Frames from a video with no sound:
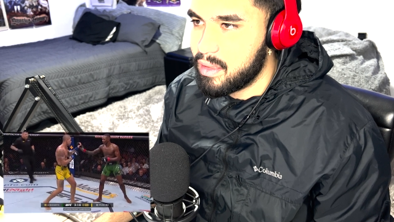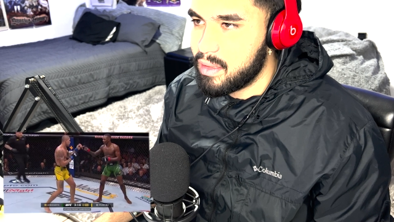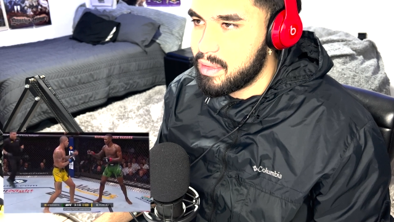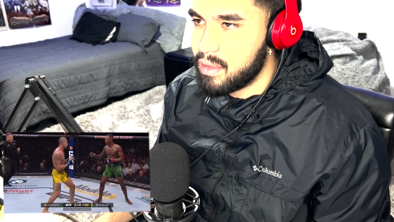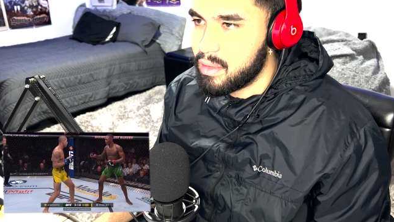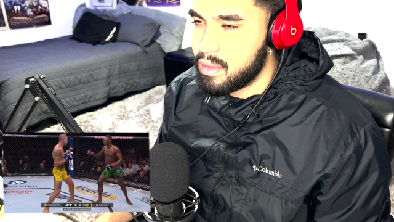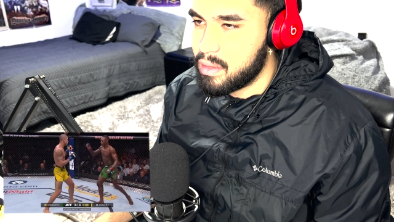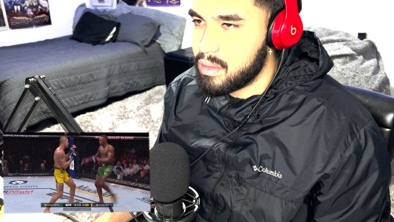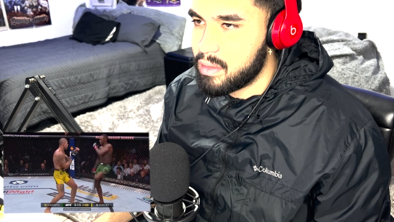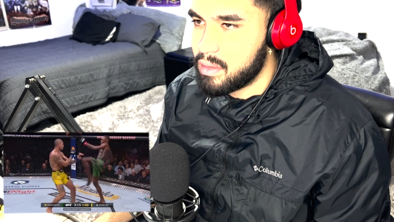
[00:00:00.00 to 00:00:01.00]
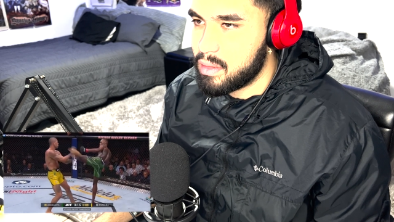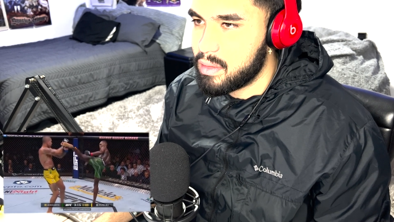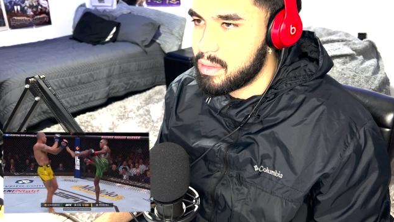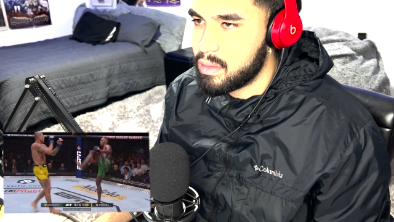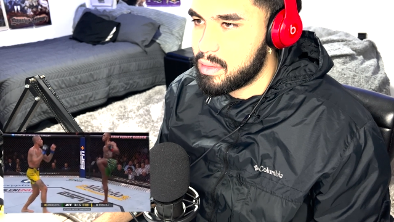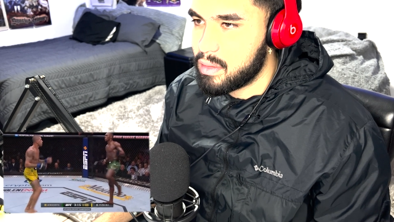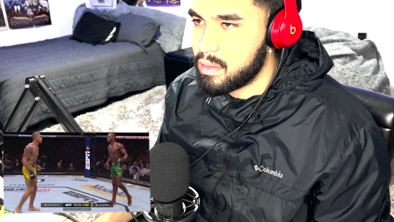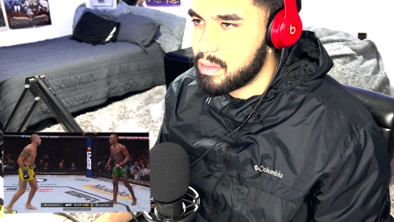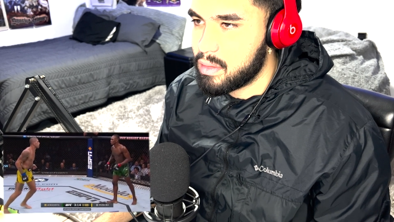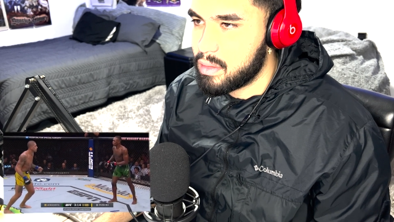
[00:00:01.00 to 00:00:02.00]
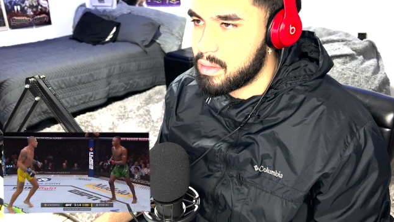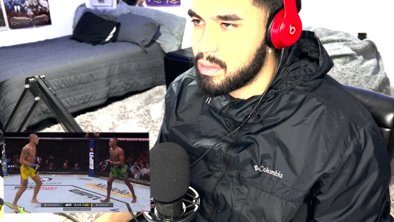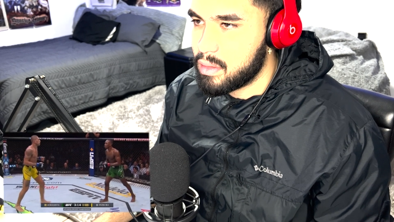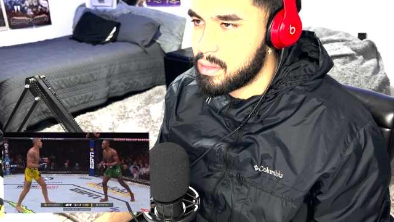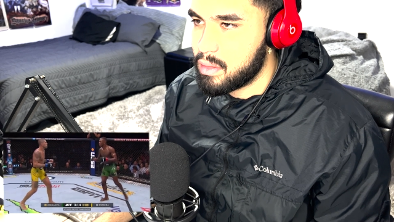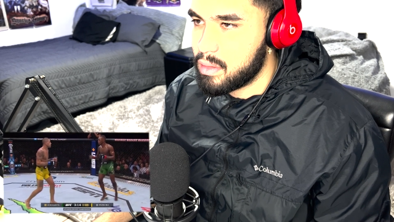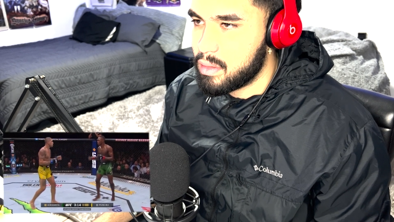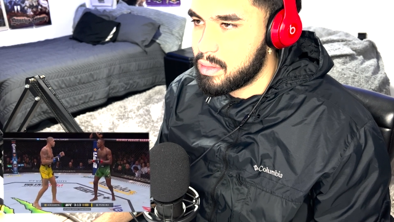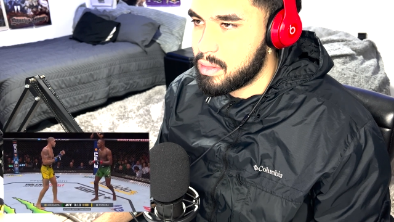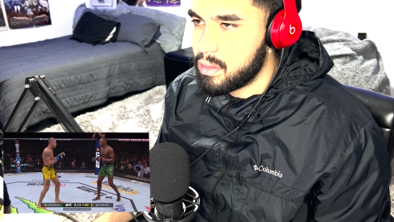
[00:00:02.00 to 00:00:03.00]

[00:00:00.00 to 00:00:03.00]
(no one is talking)